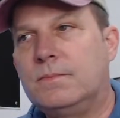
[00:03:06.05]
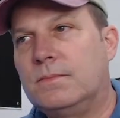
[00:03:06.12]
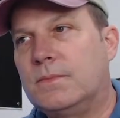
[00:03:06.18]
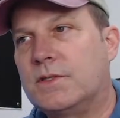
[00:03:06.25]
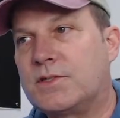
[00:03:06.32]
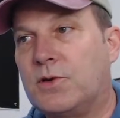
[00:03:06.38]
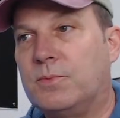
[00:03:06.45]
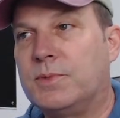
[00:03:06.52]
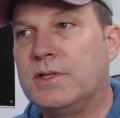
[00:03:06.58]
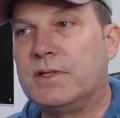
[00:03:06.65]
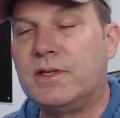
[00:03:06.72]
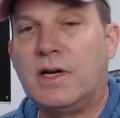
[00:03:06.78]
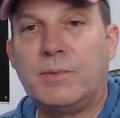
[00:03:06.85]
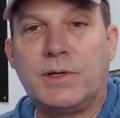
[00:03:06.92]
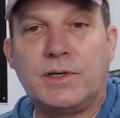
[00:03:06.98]
it's going to be a
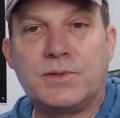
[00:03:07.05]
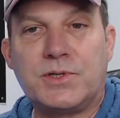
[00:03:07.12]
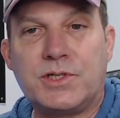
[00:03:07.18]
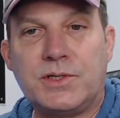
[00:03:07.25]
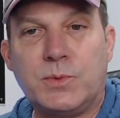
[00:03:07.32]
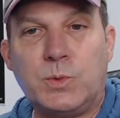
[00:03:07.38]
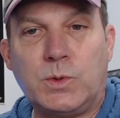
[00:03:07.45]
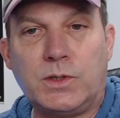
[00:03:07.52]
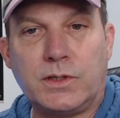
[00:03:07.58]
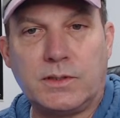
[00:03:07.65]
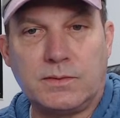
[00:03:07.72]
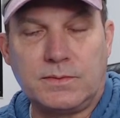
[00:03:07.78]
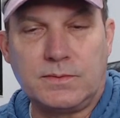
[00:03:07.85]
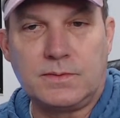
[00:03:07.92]
Yamaha G1.